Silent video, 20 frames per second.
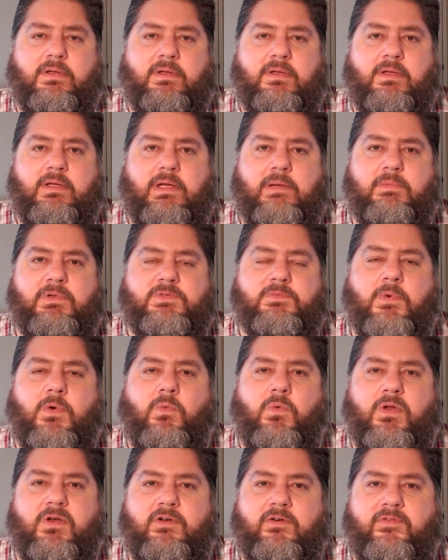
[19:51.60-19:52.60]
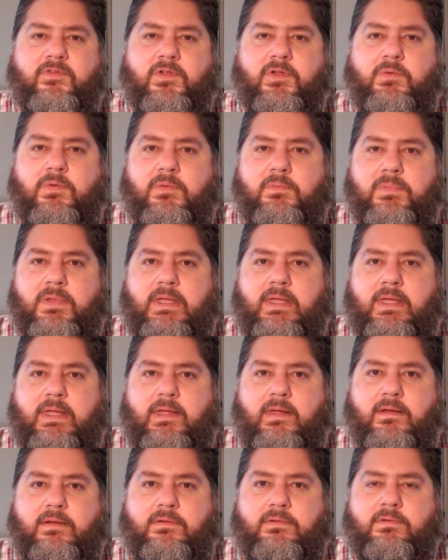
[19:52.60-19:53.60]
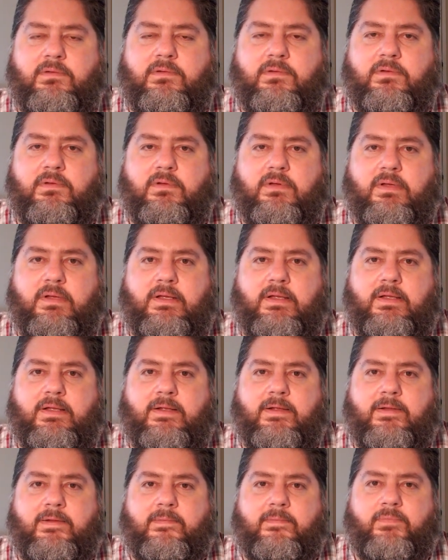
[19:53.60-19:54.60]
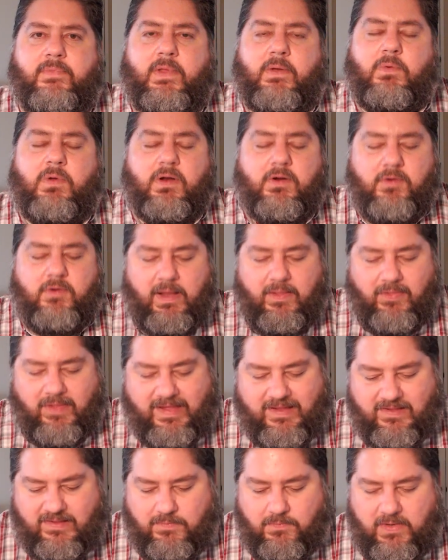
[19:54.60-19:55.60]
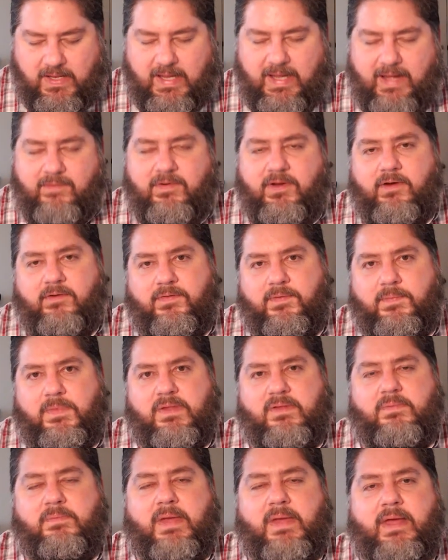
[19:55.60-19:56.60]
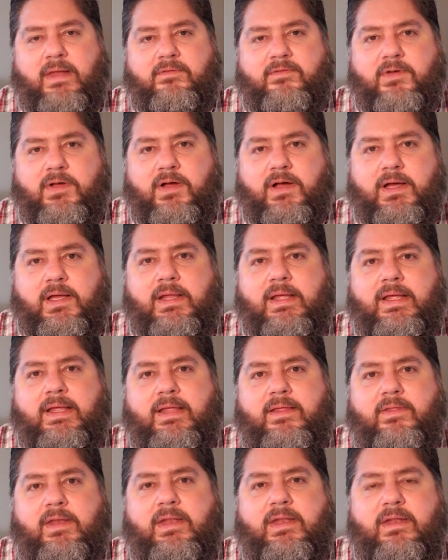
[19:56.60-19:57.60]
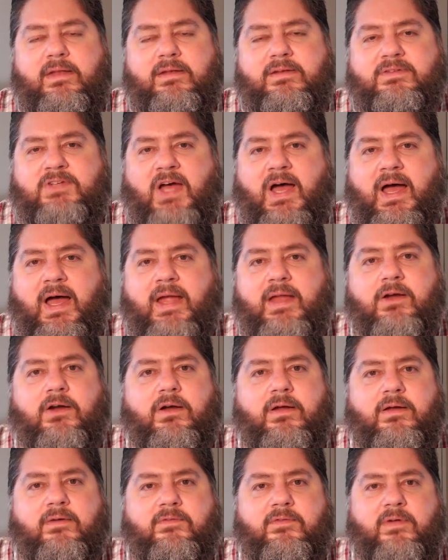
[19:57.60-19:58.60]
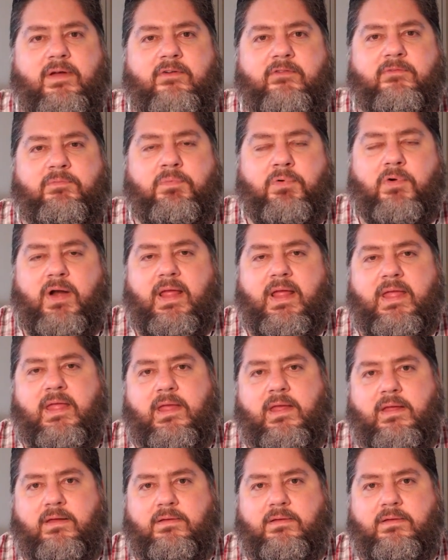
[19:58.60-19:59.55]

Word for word: How much more wonderful it would be. What a great lesson we have here from this man of God that he didn't tire of, of praying.